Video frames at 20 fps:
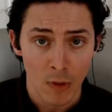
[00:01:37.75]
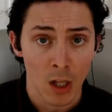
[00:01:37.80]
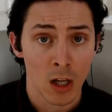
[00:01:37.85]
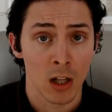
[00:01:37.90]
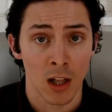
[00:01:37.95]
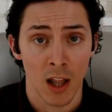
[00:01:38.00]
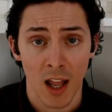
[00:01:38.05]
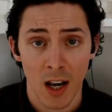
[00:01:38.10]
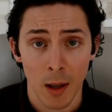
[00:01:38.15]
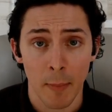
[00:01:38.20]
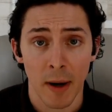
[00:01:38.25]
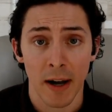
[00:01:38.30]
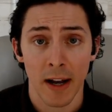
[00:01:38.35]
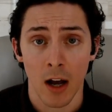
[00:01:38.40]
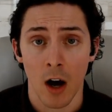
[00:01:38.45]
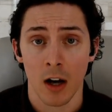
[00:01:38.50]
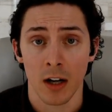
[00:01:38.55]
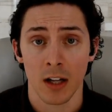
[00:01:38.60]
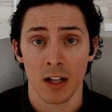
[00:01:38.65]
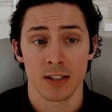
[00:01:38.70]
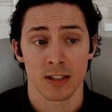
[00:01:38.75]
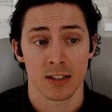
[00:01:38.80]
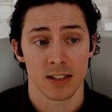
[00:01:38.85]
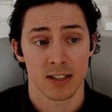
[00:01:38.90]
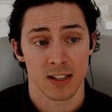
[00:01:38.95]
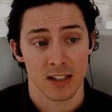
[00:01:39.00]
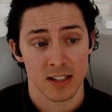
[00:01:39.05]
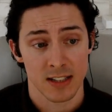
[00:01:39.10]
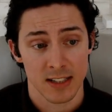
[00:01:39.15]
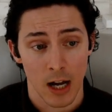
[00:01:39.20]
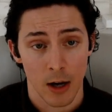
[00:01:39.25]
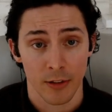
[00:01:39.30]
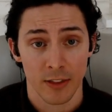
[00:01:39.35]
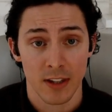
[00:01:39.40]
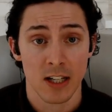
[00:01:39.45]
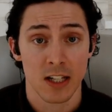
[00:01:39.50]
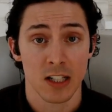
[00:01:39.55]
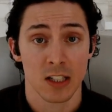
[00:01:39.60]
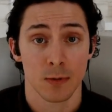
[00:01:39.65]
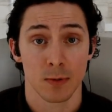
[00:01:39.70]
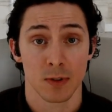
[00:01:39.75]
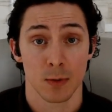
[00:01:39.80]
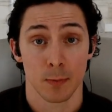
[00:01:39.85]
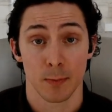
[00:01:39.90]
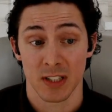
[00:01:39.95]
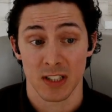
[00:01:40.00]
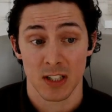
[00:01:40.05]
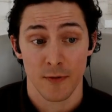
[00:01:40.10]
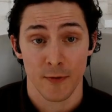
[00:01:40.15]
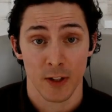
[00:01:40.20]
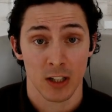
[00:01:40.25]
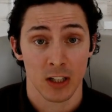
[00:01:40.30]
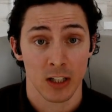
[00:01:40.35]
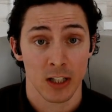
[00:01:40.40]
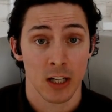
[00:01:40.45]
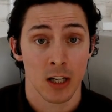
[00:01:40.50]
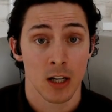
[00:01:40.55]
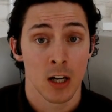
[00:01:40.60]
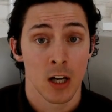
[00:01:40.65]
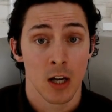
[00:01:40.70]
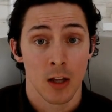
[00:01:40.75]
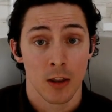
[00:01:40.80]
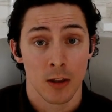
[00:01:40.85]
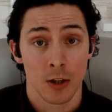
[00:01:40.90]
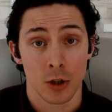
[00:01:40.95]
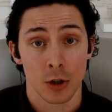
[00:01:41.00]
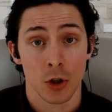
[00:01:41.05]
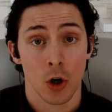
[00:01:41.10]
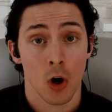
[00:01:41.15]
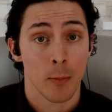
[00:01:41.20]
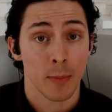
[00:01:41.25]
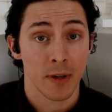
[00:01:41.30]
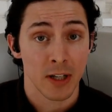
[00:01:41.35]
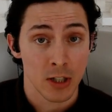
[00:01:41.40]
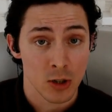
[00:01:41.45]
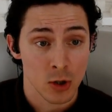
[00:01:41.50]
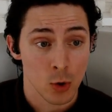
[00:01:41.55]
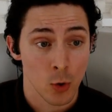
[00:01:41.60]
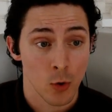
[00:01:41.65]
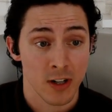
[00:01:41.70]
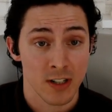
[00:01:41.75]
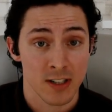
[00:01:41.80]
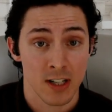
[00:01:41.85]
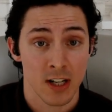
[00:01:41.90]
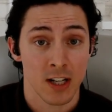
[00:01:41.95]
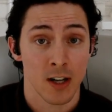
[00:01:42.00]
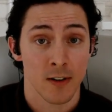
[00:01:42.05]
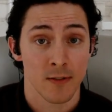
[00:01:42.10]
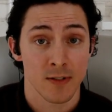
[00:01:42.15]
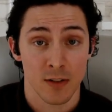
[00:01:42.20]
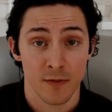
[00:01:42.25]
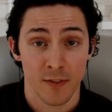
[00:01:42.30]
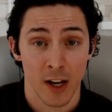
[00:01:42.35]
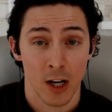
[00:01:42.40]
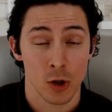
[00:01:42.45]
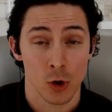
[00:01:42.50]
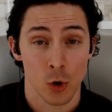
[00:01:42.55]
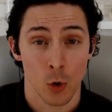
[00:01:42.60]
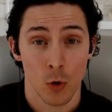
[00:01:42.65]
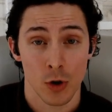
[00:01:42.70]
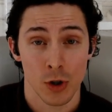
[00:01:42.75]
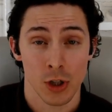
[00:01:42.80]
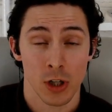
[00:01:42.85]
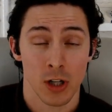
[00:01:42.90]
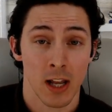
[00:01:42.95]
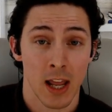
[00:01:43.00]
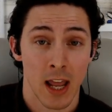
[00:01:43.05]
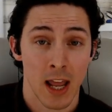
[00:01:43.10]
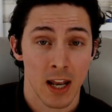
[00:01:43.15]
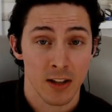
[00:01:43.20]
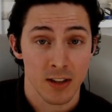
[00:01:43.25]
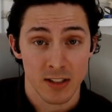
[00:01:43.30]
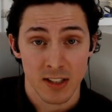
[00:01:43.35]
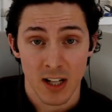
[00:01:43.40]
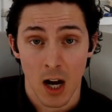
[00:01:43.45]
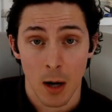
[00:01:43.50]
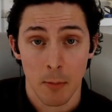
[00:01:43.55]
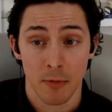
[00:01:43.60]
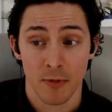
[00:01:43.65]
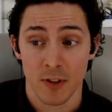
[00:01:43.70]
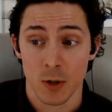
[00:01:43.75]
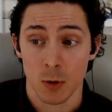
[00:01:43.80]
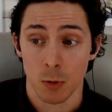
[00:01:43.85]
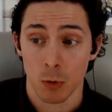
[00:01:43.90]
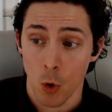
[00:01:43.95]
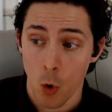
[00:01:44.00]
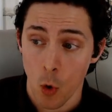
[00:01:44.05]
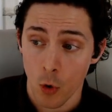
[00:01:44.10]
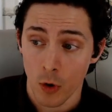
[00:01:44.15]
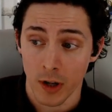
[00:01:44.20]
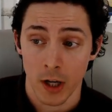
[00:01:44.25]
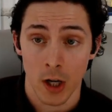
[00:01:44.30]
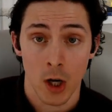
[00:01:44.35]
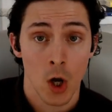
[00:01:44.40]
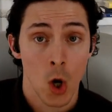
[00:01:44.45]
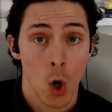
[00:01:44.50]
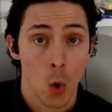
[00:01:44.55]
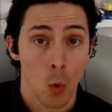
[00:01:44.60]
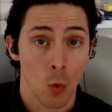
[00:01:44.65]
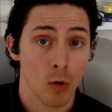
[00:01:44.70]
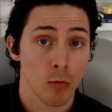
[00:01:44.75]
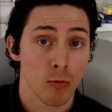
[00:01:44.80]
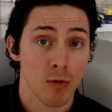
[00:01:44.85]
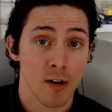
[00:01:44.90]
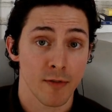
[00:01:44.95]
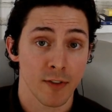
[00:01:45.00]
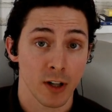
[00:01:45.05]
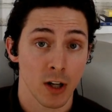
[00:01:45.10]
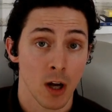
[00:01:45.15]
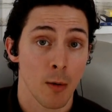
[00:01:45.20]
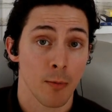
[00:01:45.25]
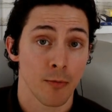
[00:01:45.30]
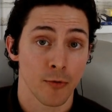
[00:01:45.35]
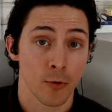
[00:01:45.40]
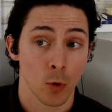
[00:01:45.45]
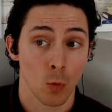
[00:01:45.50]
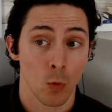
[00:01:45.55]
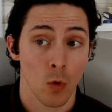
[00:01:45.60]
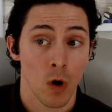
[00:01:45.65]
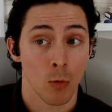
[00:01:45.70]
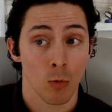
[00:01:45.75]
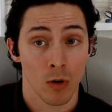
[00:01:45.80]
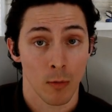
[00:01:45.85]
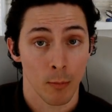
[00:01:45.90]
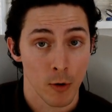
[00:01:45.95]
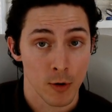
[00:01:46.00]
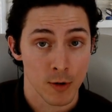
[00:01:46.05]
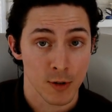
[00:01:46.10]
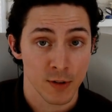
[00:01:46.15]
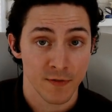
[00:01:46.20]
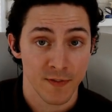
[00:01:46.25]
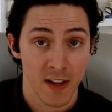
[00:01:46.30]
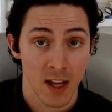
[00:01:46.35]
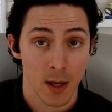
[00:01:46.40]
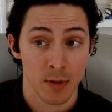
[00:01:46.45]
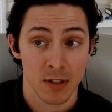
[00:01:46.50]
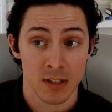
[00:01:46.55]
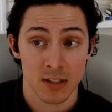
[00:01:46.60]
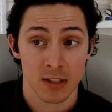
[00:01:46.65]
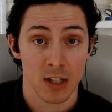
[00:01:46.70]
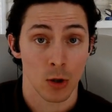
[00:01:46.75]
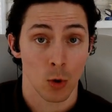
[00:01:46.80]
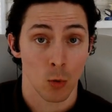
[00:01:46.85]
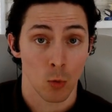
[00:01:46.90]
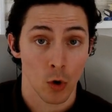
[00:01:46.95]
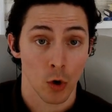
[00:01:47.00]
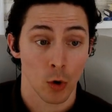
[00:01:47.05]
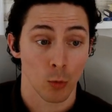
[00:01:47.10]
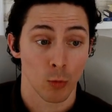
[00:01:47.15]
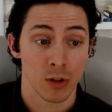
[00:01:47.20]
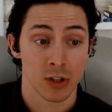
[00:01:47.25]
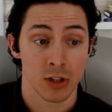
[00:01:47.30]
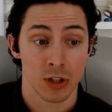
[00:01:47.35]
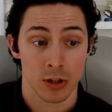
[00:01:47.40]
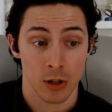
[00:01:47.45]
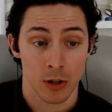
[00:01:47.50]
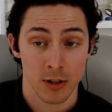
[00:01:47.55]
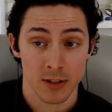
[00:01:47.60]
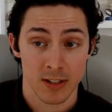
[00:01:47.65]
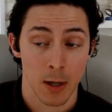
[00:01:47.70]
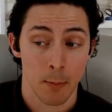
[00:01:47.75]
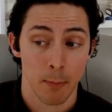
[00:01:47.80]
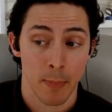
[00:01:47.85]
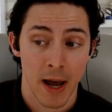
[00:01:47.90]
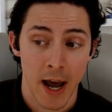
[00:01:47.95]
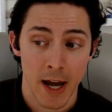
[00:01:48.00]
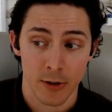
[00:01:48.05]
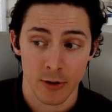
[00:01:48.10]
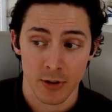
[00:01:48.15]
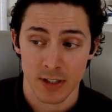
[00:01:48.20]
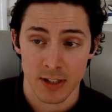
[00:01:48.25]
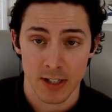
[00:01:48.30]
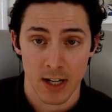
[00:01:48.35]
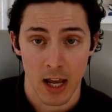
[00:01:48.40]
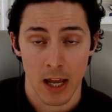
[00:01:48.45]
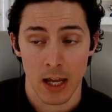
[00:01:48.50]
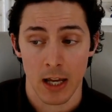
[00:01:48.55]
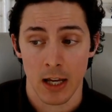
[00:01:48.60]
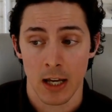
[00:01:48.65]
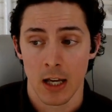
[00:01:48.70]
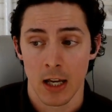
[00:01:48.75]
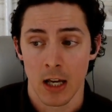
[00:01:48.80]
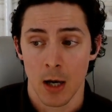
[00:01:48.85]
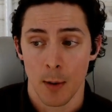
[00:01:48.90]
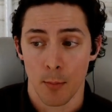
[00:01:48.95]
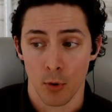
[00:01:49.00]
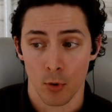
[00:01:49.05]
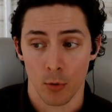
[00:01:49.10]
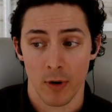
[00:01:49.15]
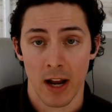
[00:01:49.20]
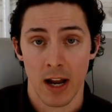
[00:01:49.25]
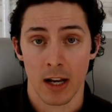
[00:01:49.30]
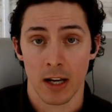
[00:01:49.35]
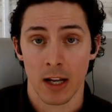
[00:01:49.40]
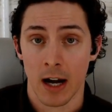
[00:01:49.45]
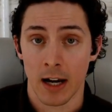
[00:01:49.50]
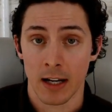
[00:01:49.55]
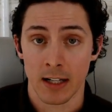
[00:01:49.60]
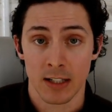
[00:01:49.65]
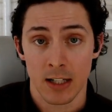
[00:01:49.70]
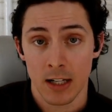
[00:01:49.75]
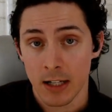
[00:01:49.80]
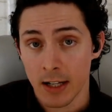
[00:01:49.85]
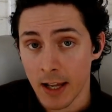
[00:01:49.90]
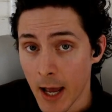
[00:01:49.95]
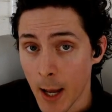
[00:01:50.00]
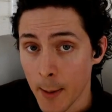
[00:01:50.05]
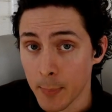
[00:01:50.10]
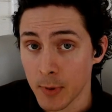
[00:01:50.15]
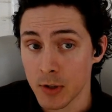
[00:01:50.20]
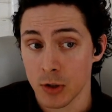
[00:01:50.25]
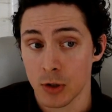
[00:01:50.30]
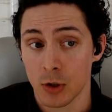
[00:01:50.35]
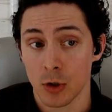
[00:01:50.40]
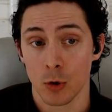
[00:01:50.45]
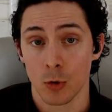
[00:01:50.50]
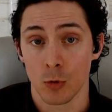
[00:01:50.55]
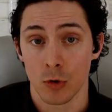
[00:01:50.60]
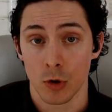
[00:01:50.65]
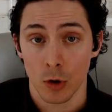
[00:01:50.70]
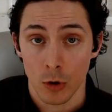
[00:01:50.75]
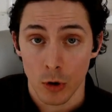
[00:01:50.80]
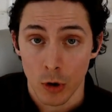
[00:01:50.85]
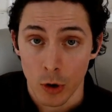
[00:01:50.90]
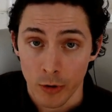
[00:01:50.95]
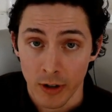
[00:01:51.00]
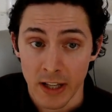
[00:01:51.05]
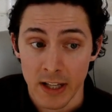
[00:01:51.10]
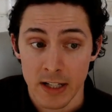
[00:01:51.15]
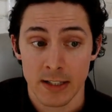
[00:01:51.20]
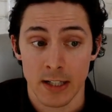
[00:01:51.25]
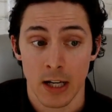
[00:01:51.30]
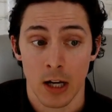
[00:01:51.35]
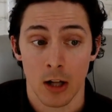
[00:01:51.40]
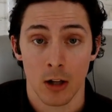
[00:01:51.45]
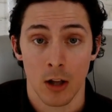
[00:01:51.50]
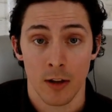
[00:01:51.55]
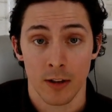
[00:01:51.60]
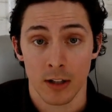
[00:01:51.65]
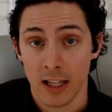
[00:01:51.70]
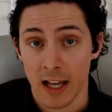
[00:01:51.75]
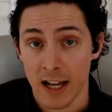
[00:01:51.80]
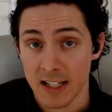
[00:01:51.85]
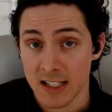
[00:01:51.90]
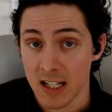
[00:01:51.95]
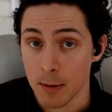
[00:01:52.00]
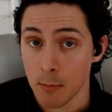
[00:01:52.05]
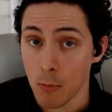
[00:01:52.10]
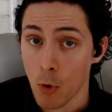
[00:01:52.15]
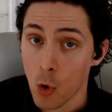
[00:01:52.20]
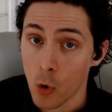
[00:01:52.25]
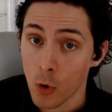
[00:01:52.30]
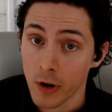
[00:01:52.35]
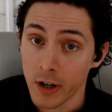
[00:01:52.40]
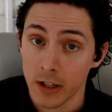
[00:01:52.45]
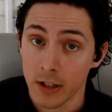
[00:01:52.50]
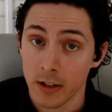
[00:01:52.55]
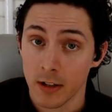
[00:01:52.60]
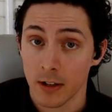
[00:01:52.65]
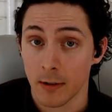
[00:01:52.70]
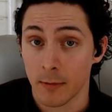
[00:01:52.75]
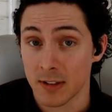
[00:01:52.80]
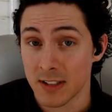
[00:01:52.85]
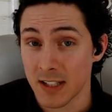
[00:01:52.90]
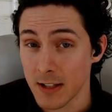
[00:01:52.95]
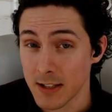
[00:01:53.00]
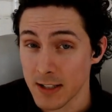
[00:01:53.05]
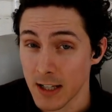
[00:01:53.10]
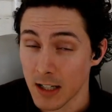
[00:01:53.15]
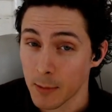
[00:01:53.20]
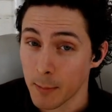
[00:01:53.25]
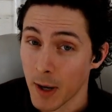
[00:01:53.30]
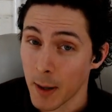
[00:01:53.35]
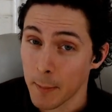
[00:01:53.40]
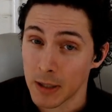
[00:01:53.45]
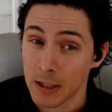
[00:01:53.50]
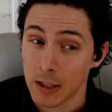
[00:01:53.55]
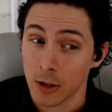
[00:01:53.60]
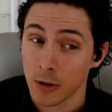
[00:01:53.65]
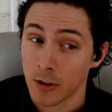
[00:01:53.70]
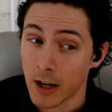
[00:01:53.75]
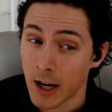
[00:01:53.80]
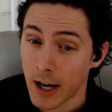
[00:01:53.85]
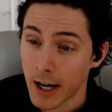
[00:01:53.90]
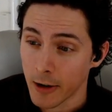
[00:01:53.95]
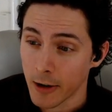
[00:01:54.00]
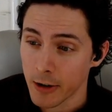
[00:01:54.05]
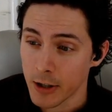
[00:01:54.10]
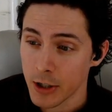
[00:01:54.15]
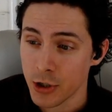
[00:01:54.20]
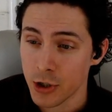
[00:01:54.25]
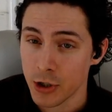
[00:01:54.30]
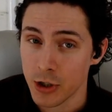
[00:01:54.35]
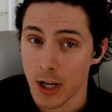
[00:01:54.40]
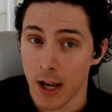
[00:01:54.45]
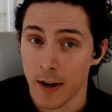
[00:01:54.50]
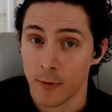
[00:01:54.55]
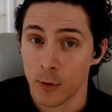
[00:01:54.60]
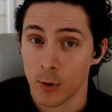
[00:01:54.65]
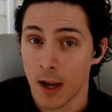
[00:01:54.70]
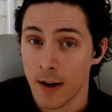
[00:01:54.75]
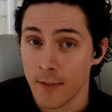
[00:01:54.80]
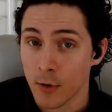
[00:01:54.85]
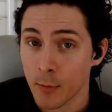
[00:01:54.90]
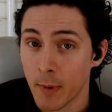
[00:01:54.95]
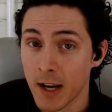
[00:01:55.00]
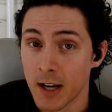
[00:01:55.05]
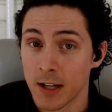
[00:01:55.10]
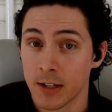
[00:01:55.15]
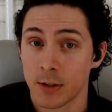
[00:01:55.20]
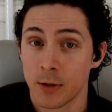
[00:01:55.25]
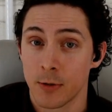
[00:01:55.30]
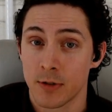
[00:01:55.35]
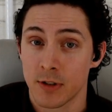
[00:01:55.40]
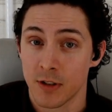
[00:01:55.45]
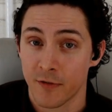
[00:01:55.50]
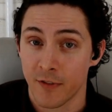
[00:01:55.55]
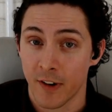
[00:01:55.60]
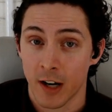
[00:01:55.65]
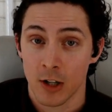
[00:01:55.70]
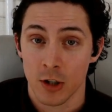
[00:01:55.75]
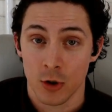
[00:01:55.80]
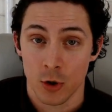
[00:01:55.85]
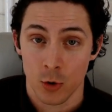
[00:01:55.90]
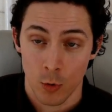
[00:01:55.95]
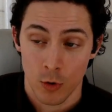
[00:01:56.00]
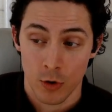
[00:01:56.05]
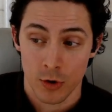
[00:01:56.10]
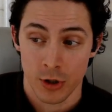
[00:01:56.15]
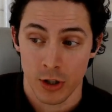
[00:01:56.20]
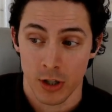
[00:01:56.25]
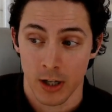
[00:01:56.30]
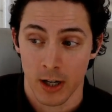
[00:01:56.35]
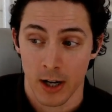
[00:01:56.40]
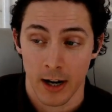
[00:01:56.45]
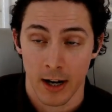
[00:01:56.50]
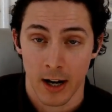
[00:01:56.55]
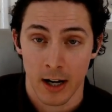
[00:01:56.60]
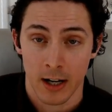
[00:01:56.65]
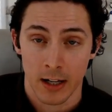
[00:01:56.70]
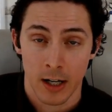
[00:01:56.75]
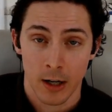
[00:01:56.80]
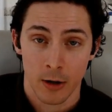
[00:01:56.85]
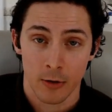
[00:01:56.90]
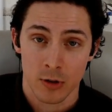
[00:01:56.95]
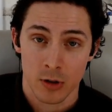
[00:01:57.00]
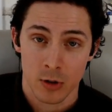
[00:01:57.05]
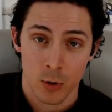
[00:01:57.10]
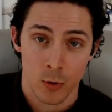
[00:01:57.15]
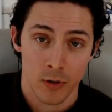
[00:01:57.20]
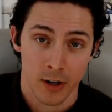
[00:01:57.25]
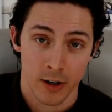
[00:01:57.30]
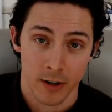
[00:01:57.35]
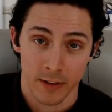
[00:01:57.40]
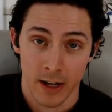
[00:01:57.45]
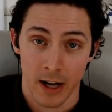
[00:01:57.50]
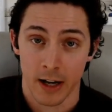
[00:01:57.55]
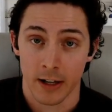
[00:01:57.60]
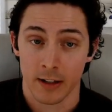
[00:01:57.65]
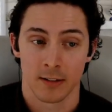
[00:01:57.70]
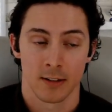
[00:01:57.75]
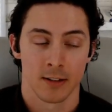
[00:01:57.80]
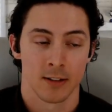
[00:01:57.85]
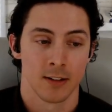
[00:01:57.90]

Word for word: a lot of my audience is in the Southeast, specifically the charming historic city of Savannah, Georgia. And at the time of this recording, we're revving up for what we're most famous in the world, which is our St. Patrick's Day parade. I did happen to do a little intel on the last name Hoyne. It sounds like it might be a little Irish. Have you ever made it to Savannah, Georgia? I got to hear the story on that.